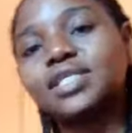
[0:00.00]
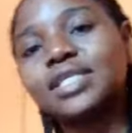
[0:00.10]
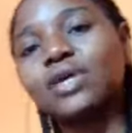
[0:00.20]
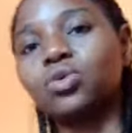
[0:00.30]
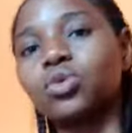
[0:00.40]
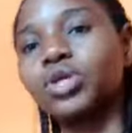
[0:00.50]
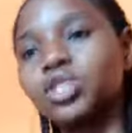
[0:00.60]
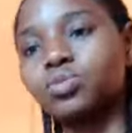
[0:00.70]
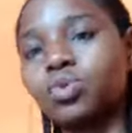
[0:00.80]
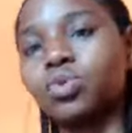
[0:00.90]
somebody
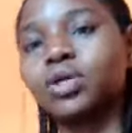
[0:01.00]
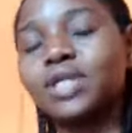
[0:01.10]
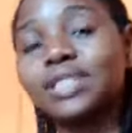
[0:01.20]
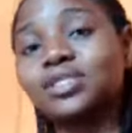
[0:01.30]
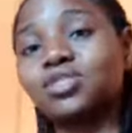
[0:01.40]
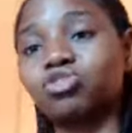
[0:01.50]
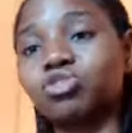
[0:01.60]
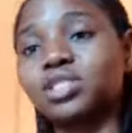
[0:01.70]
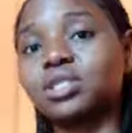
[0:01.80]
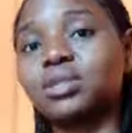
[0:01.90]
like this here, and there
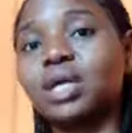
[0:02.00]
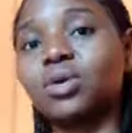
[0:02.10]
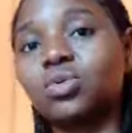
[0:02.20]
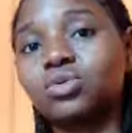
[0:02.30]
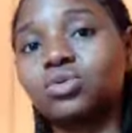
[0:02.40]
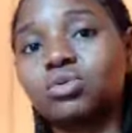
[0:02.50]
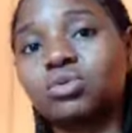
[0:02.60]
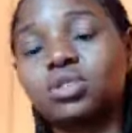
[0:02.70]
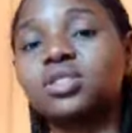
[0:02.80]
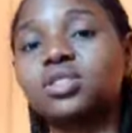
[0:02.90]
is a subject like this here.